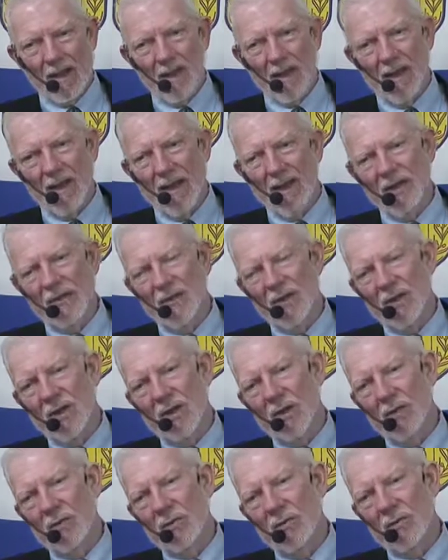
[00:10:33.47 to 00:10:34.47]
And
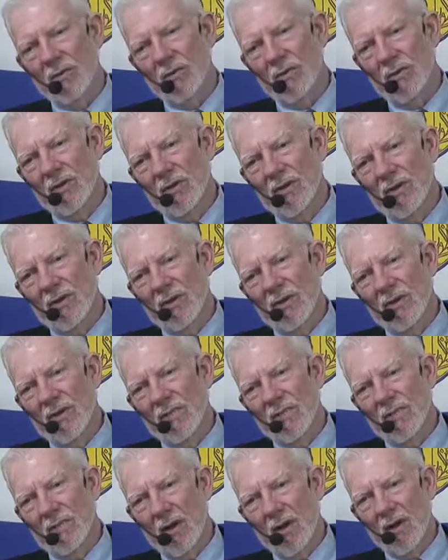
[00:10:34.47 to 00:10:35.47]
so
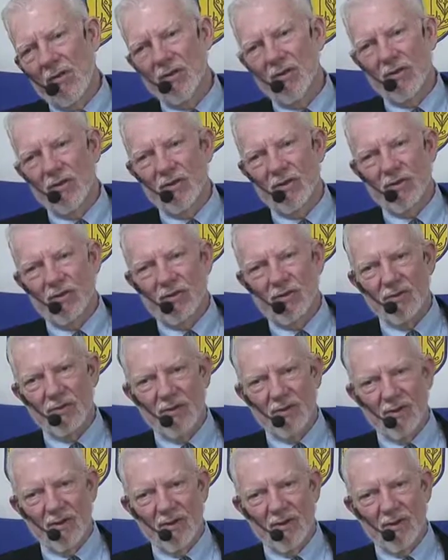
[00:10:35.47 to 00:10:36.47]
Moses
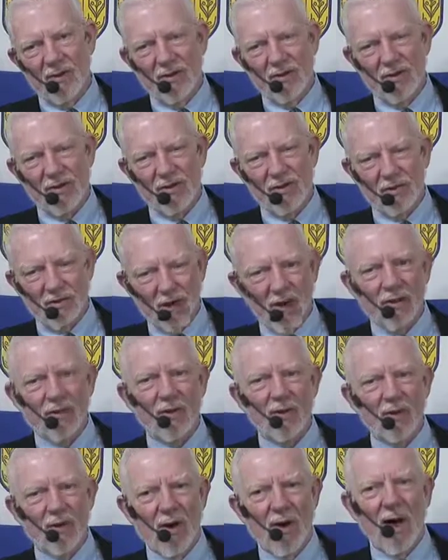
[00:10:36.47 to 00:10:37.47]
struck
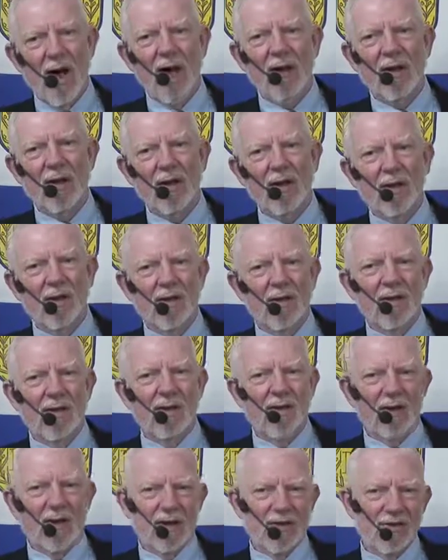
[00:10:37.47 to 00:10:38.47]
the rock
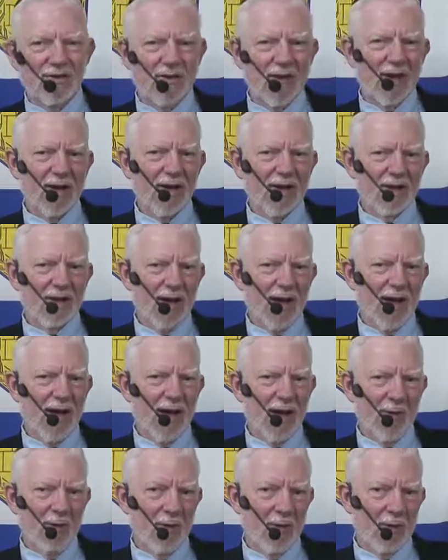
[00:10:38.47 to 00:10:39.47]
a second
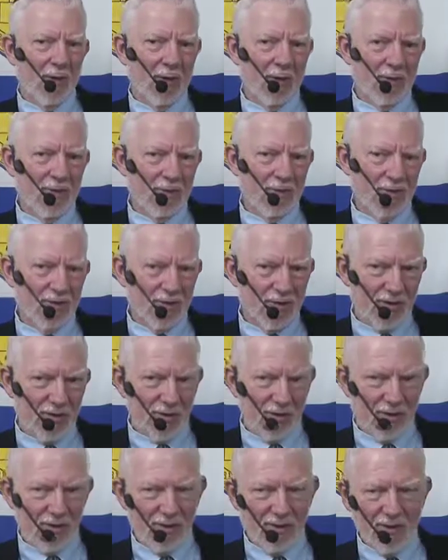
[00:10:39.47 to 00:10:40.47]
time when he was
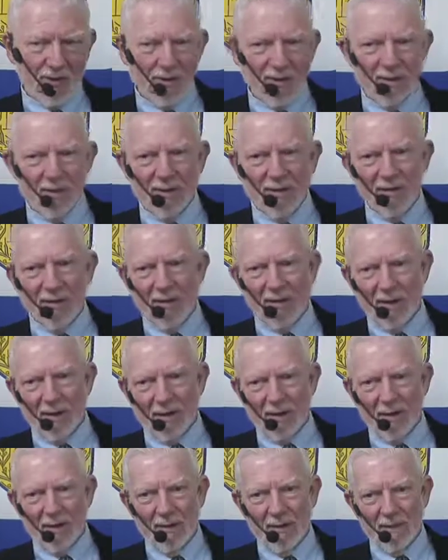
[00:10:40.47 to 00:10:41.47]
uh,
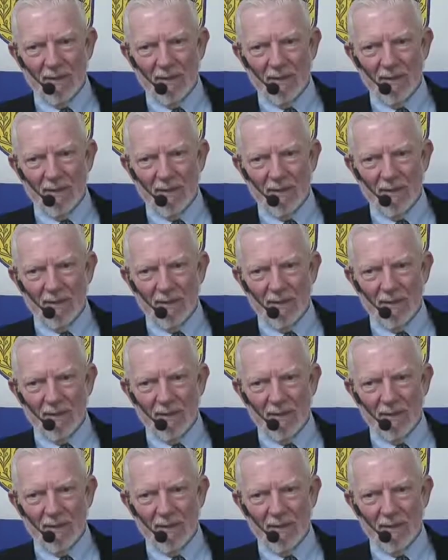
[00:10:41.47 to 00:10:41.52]
uh,